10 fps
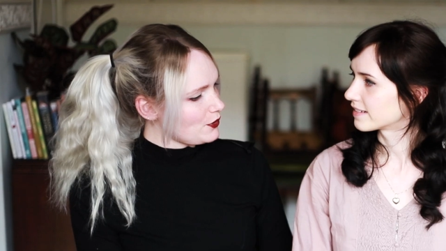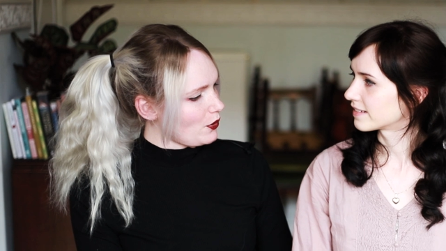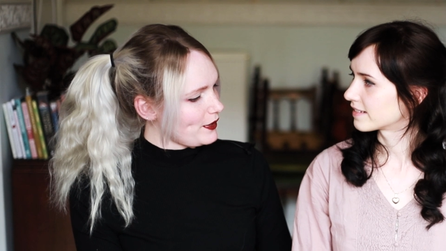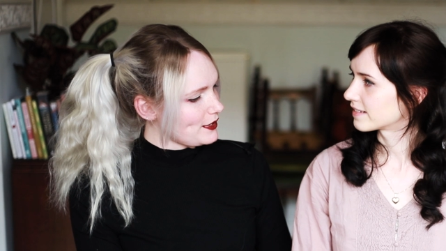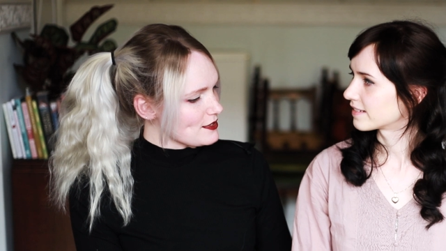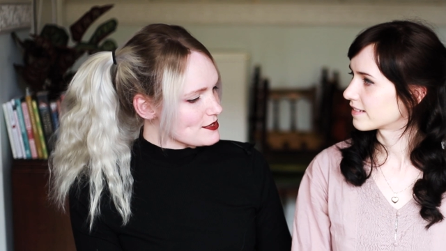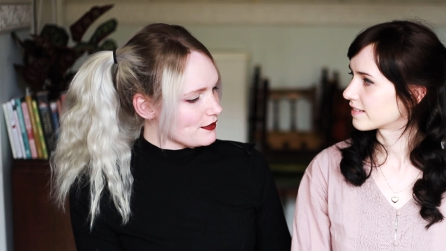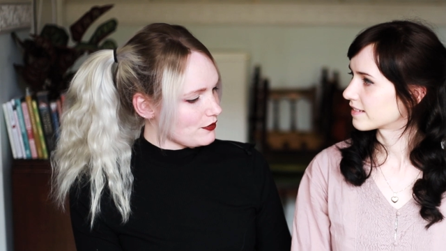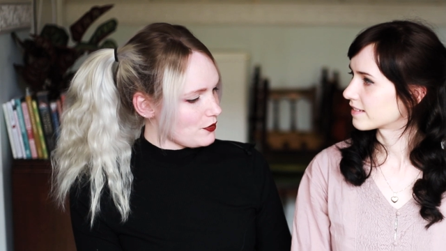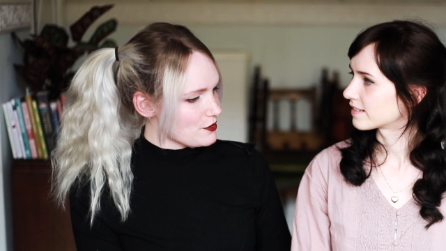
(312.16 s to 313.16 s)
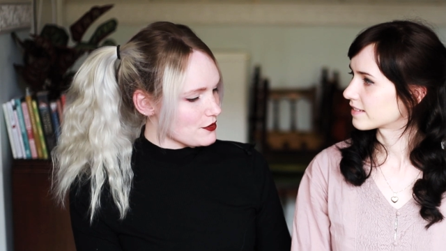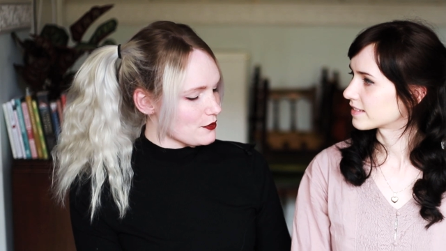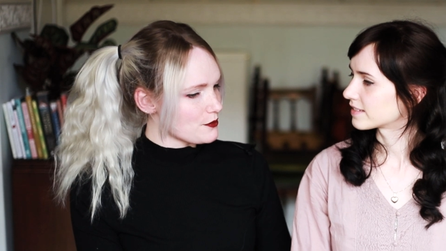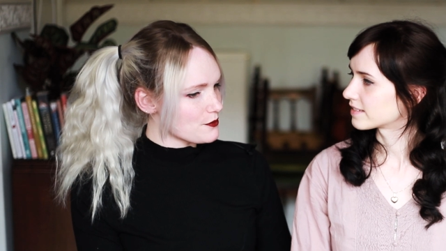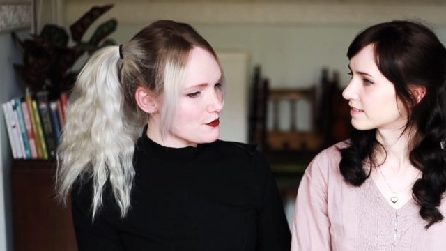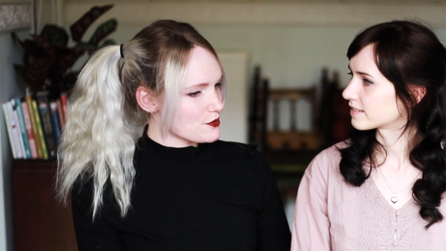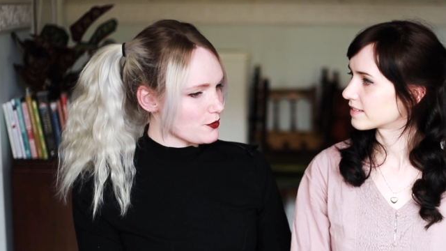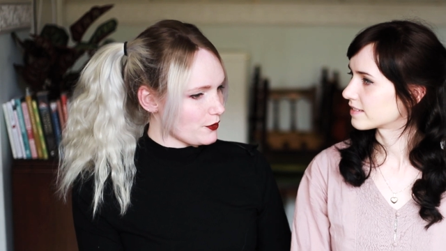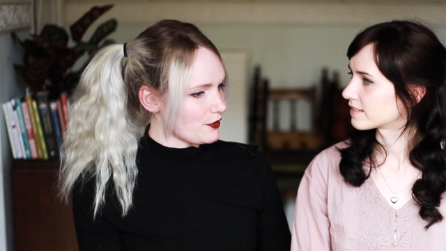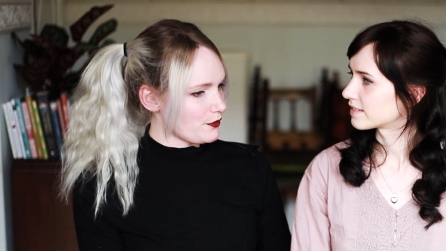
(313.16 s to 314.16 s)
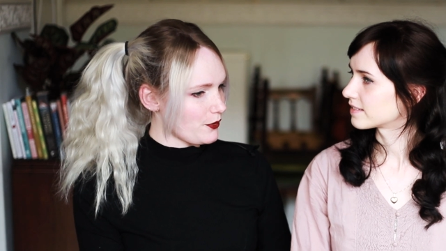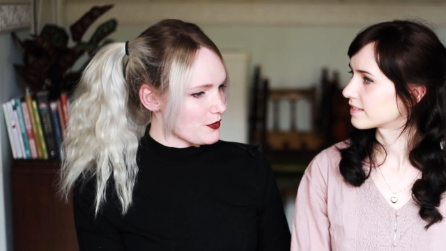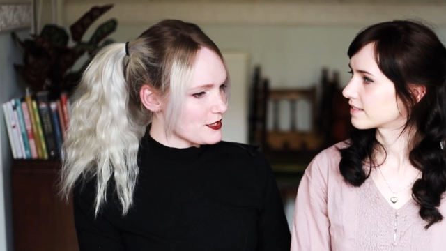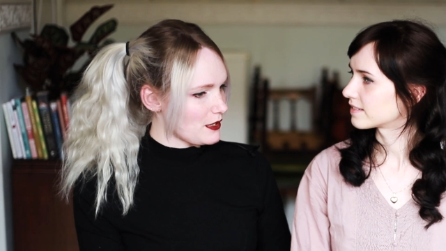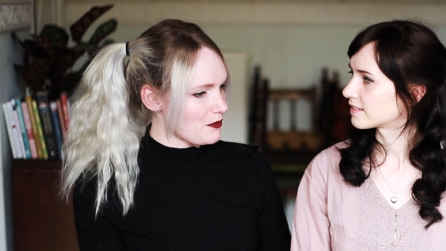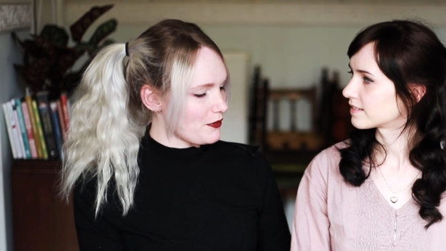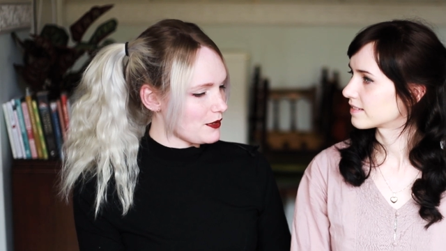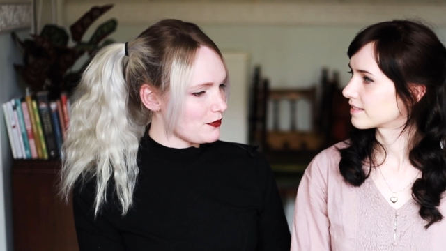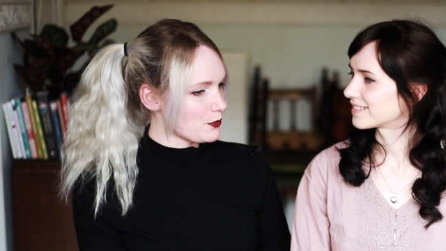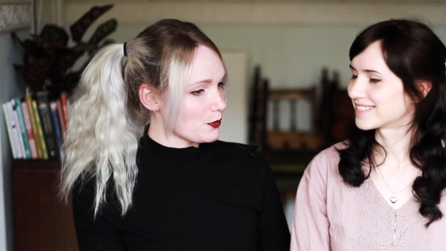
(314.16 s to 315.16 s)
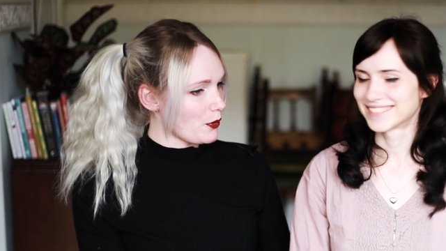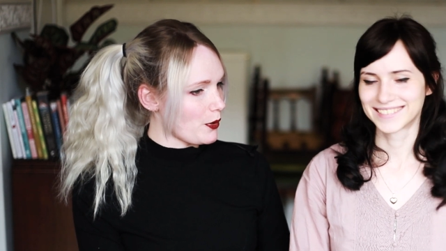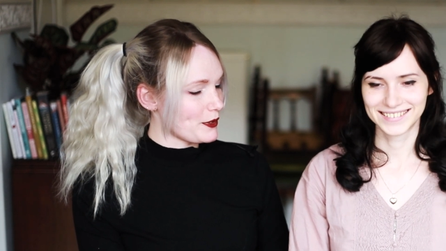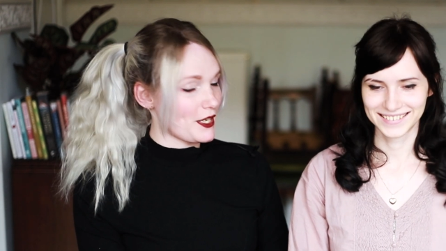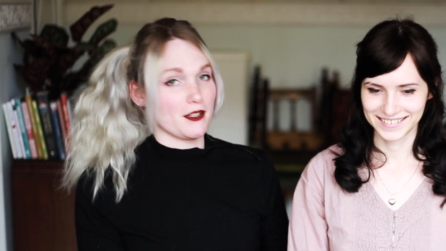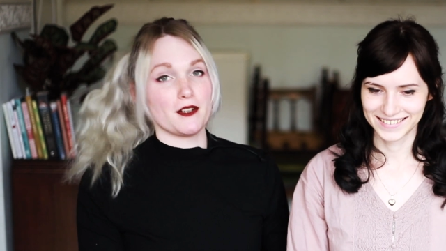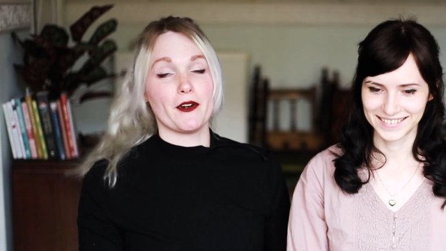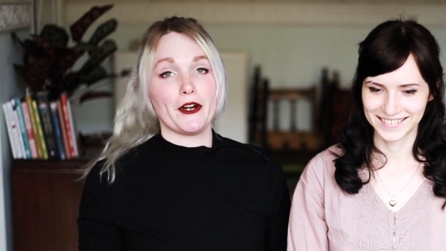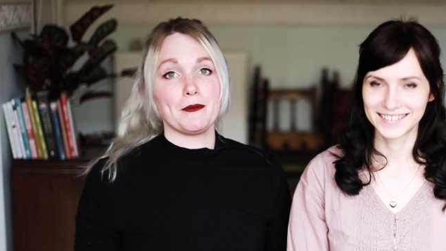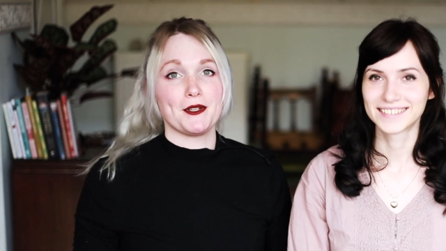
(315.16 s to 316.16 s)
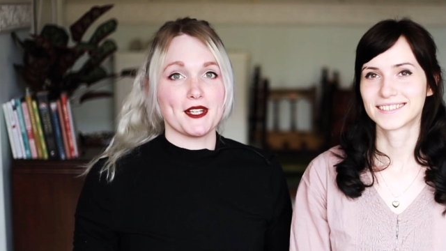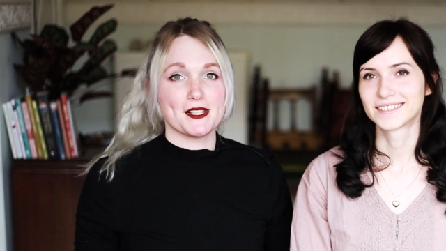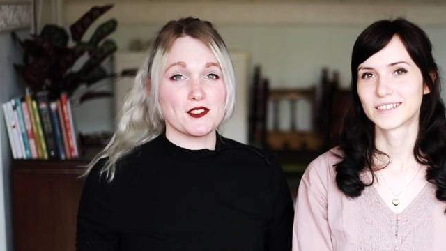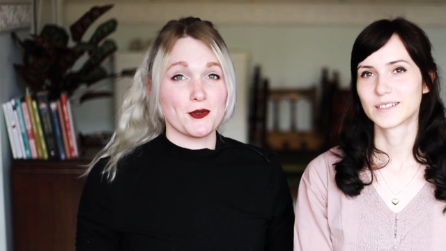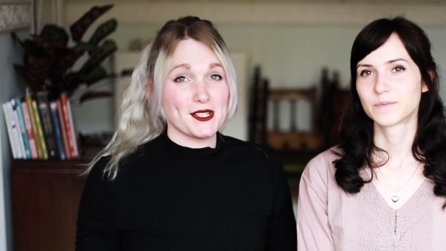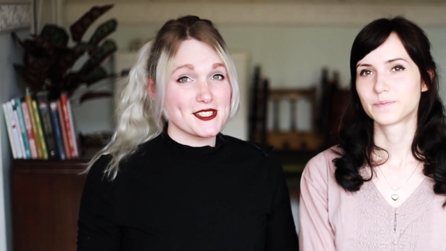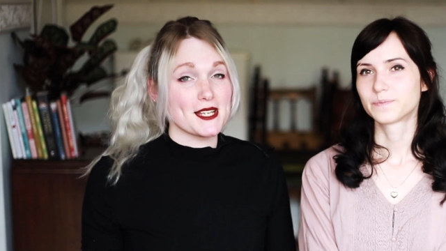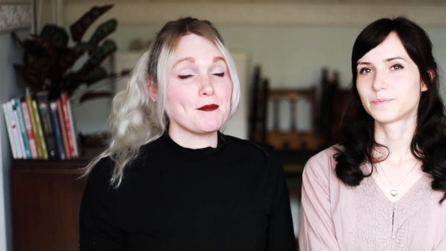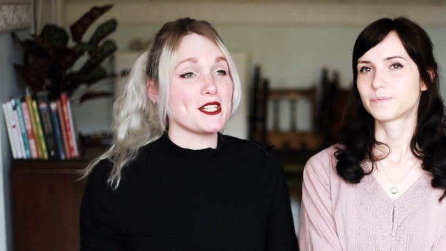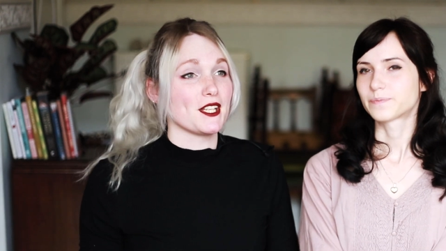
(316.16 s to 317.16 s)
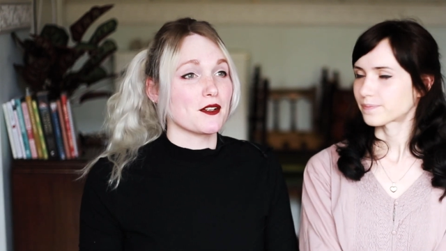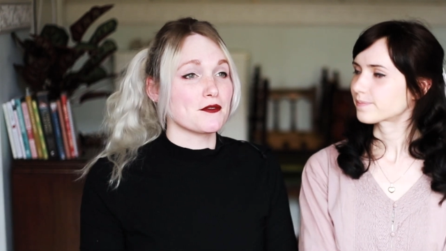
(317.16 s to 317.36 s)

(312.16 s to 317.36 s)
Speaker 1: no I guess if you're so certain of yourself and if you grow up in an environment that's so accepting